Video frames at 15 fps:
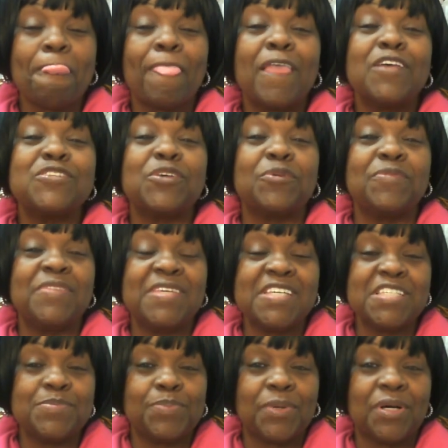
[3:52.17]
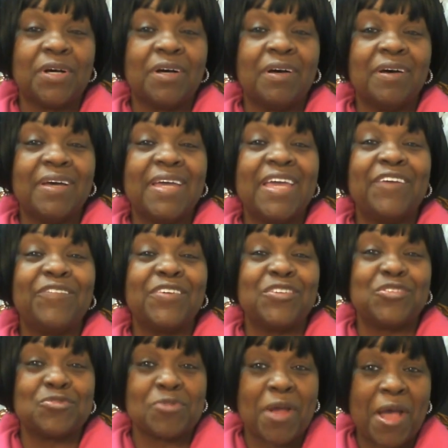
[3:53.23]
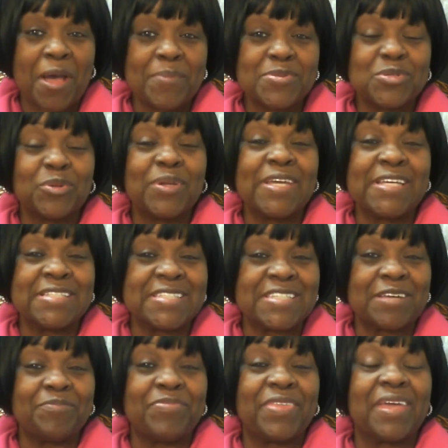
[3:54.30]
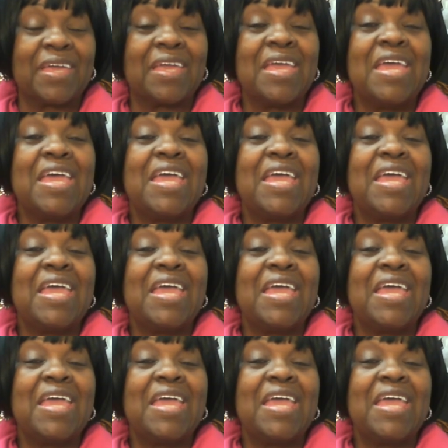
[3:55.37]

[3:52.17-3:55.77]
So this ball, if it drops or hits something,